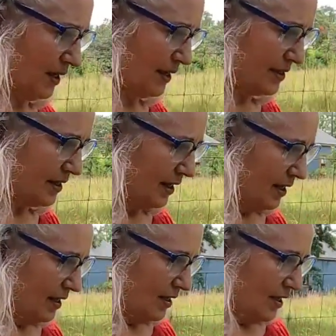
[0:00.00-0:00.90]
Mullins.
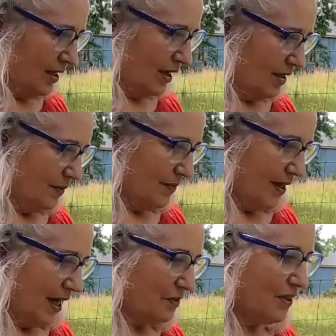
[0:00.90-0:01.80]

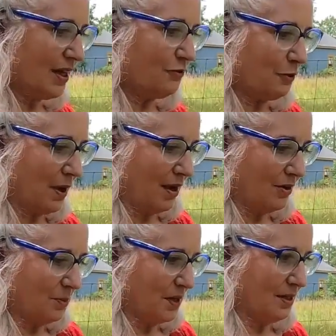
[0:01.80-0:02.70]
Everything for my
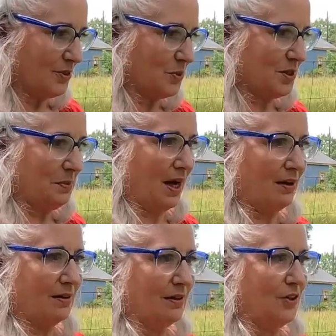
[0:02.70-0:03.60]
Uncle Mullins was
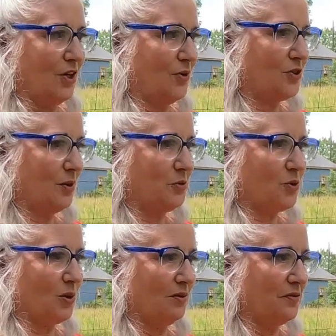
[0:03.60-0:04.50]
about, some
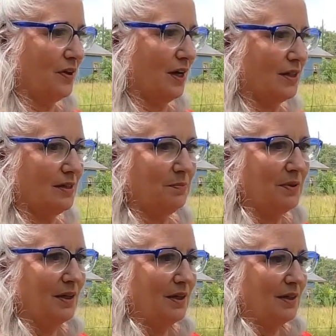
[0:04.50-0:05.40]
sort of
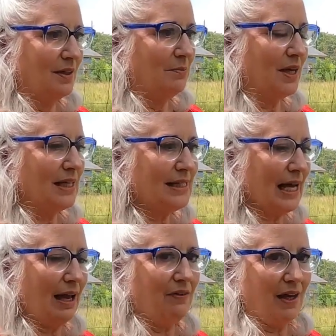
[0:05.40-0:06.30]
money
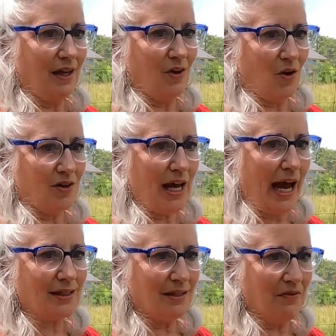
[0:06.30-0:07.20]
saving or
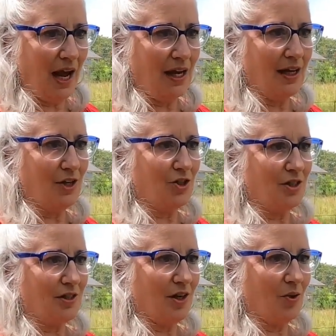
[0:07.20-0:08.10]
tax advantage.
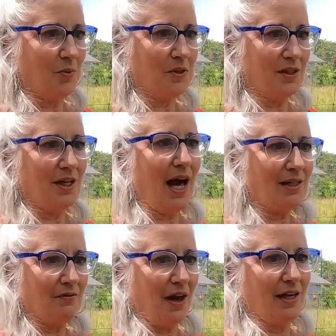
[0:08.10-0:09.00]
And so there was a
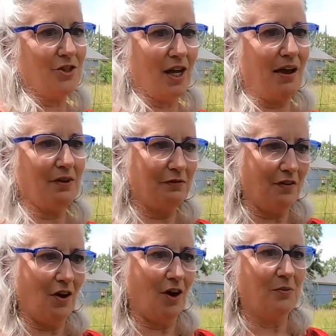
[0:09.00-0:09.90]
tax advantage to having a
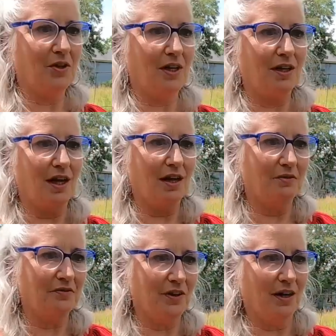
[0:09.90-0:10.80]
farm. You get a lot
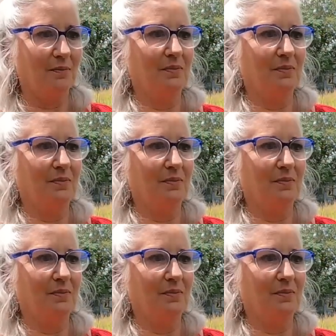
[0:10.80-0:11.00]
of